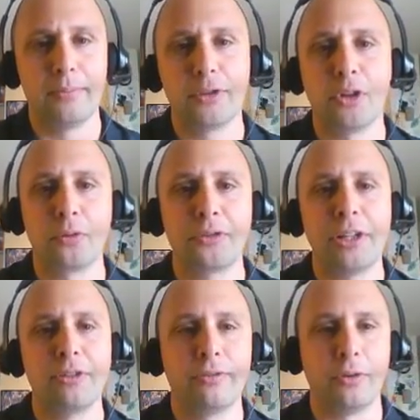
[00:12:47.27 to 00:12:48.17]
Don't
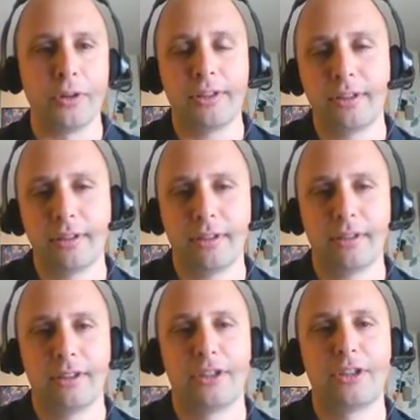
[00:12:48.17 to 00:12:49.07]
raise your voice.
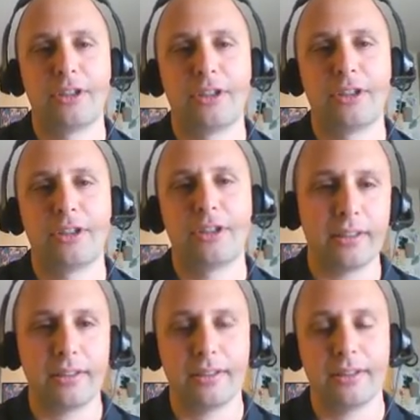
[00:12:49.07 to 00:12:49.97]

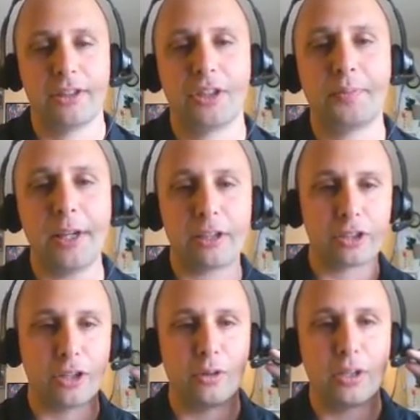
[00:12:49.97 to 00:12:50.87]
Summarize. Speak
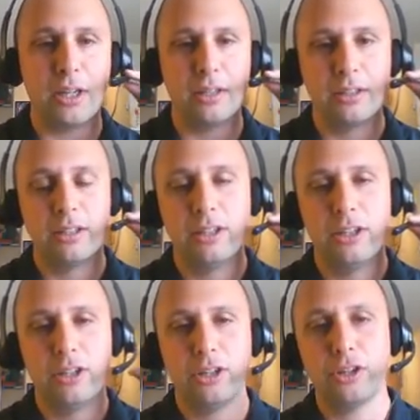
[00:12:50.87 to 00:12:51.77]
slowly.
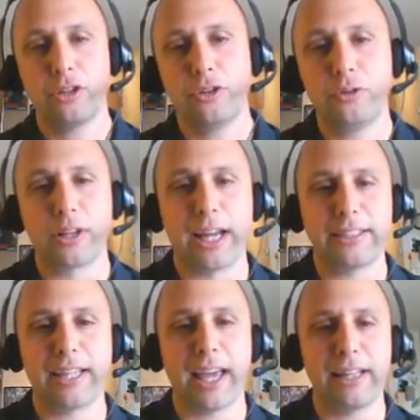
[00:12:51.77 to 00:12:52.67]

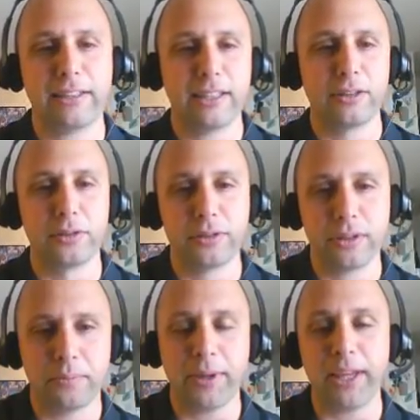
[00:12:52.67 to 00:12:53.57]
Utilize hand
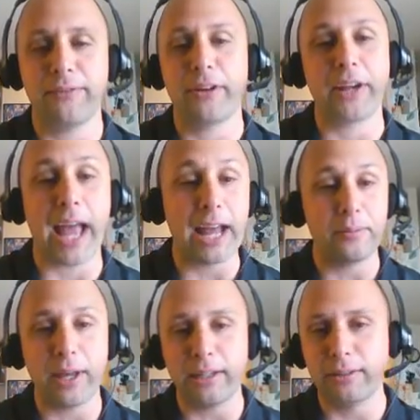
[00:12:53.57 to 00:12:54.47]
signals. Be very
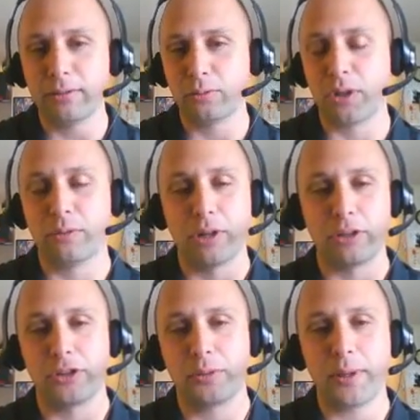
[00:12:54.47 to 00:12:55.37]
animated while
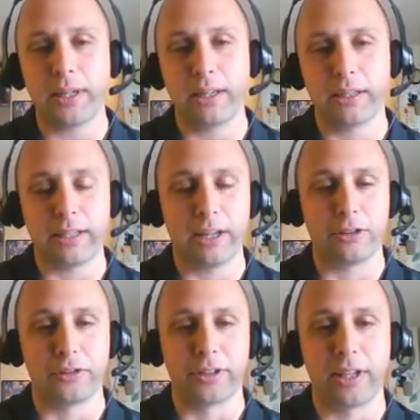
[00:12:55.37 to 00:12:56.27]
you're speaking and
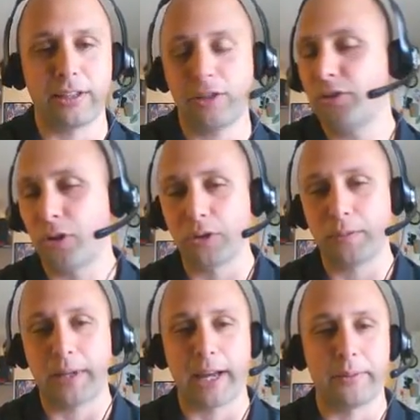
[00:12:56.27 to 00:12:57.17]
during the lesson. You should
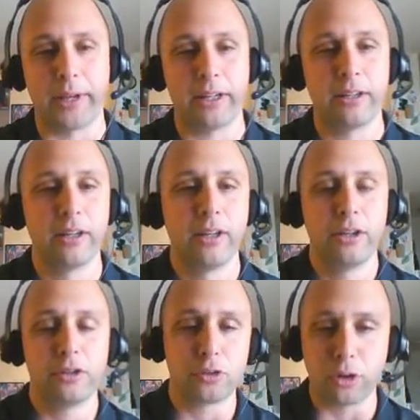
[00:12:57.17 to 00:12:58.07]
always be animated.
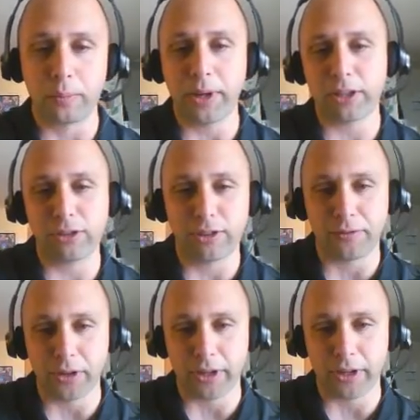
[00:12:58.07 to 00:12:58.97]
Draw pictures
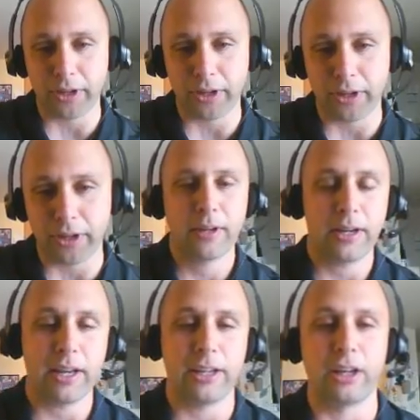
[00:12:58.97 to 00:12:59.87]
if you can.
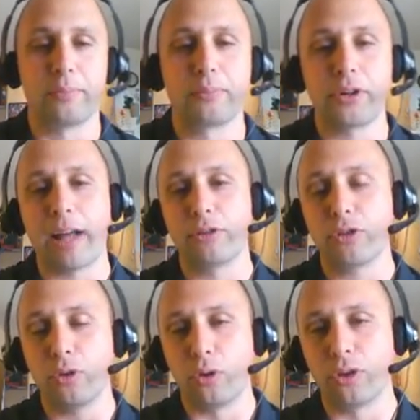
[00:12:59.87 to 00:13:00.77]
And
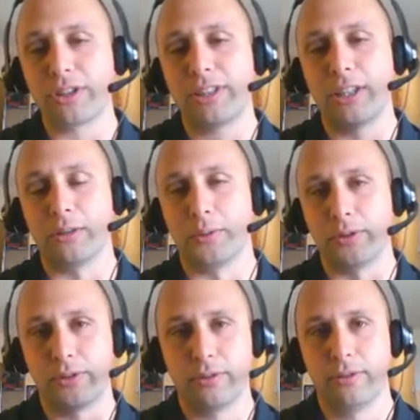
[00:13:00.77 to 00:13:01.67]
pronounce all
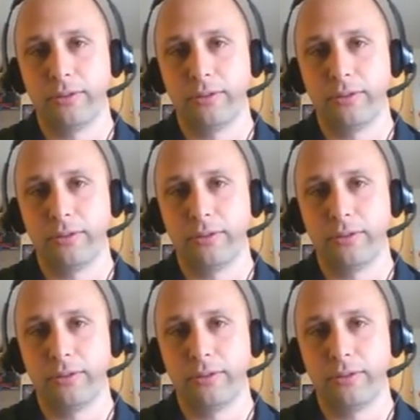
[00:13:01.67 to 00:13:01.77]
syllables.